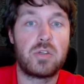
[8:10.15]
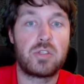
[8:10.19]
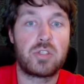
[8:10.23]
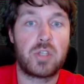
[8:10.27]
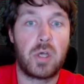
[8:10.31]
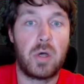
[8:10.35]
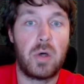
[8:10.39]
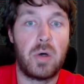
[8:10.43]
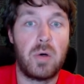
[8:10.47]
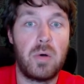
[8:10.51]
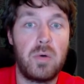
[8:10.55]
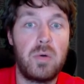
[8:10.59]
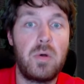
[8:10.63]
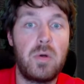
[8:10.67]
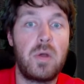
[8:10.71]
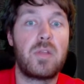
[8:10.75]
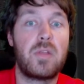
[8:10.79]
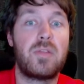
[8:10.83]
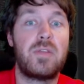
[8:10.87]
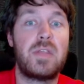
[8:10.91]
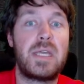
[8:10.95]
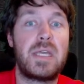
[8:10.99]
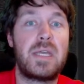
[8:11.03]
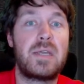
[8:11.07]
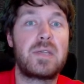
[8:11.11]
So
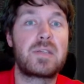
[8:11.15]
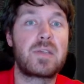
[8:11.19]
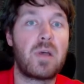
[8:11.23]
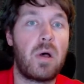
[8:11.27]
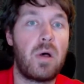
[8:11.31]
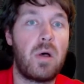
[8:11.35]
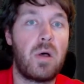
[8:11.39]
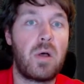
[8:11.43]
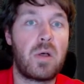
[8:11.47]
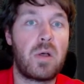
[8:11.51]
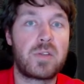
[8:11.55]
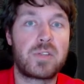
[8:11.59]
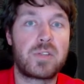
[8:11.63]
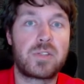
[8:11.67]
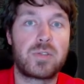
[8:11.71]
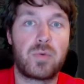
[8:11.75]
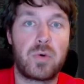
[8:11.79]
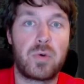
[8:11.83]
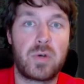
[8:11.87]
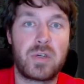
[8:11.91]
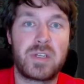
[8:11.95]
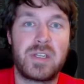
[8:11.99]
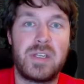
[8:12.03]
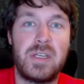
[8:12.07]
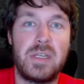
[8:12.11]
these all
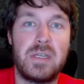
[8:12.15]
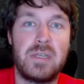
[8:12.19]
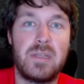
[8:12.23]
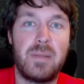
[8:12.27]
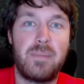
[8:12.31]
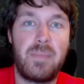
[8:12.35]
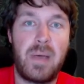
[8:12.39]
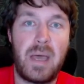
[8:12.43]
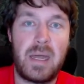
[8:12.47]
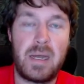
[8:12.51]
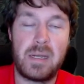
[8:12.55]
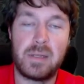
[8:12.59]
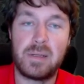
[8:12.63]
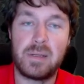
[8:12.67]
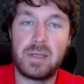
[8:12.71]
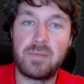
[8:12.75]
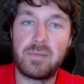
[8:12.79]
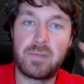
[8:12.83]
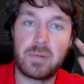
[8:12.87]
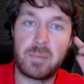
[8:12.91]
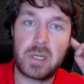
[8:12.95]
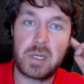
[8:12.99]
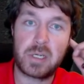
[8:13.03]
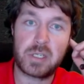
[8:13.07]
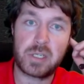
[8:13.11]
sort independently
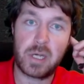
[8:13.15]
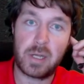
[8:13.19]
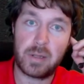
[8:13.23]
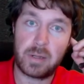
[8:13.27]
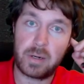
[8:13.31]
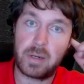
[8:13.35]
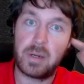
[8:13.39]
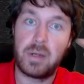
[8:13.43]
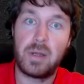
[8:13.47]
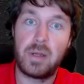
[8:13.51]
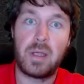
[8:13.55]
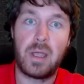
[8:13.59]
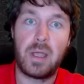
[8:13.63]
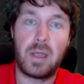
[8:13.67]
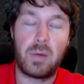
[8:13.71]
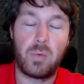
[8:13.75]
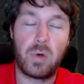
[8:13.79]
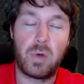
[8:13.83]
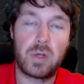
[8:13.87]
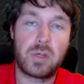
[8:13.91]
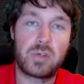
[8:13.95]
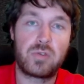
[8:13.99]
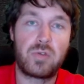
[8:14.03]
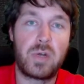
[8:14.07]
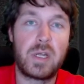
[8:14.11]
from each other. And
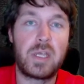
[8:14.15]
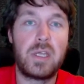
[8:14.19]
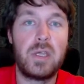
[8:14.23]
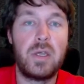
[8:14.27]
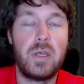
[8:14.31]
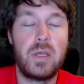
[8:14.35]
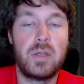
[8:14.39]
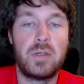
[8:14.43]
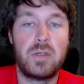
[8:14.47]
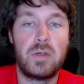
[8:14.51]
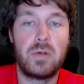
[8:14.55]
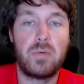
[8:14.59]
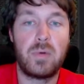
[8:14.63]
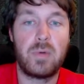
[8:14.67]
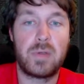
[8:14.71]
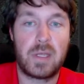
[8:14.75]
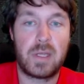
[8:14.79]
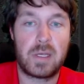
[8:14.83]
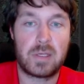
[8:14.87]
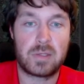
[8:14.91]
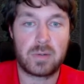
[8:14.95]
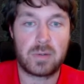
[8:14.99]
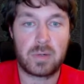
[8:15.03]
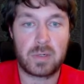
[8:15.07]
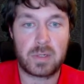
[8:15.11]
one trick you can do when they
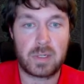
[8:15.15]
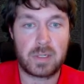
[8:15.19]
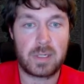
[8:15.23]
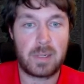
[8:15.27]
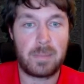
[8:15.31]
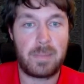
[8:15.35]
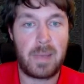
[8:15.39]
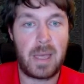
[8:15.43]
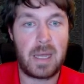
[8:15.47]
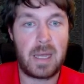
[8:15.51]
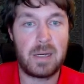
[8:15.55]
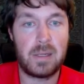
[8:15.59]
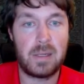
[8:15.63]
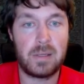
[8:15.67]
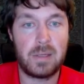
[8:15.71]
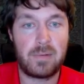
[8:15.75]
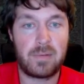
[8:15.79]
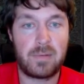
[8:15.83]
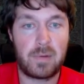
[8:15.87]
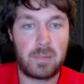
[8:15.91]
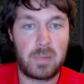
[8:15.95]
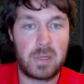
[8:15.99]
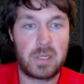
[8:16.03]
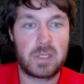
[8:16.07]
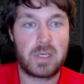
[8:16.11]
sort independently
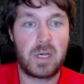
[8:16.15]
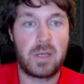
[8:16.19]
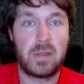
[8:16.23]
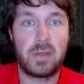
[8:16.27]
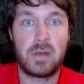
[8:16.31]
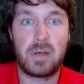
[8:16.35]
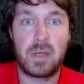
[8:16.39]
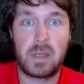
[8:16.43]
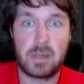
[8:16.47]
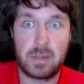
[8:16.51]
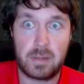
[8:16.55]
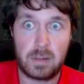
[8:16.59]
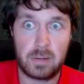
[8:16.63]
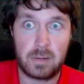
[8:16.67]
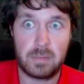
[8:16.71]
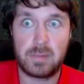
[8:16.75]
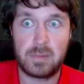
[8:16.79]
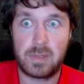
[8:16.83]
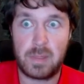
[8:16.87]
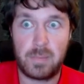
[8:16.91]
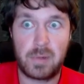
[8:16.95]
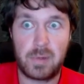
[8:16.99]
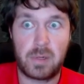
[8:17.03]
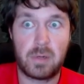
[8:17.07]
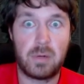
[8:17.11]
from each other in their
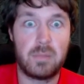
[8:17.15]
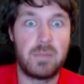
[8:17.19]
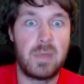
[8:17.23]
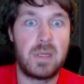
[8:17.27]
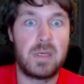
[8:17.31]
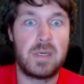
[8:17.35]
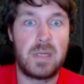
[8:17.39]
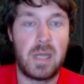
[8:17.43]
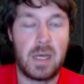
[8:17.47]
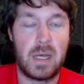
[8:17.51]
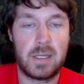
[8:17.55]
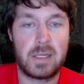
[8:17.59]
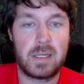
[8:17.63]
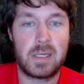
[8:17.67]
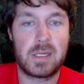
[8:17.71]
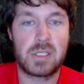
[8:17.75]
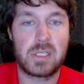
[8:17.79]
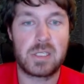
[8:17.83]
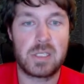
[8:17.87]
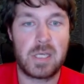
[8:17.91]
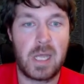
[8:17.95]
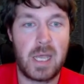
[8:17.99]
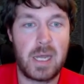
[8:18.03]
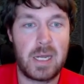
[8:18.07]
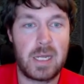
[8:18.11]
typical Mendelian
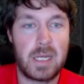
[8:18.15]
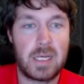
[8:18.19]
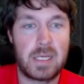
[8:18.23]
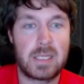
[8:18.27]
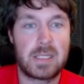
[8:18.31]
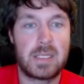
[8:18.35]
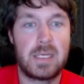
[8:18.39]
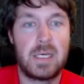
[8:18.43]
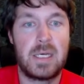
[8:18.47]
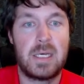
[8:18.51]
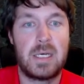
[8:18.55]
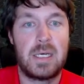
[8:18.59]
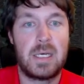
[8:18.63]
genetics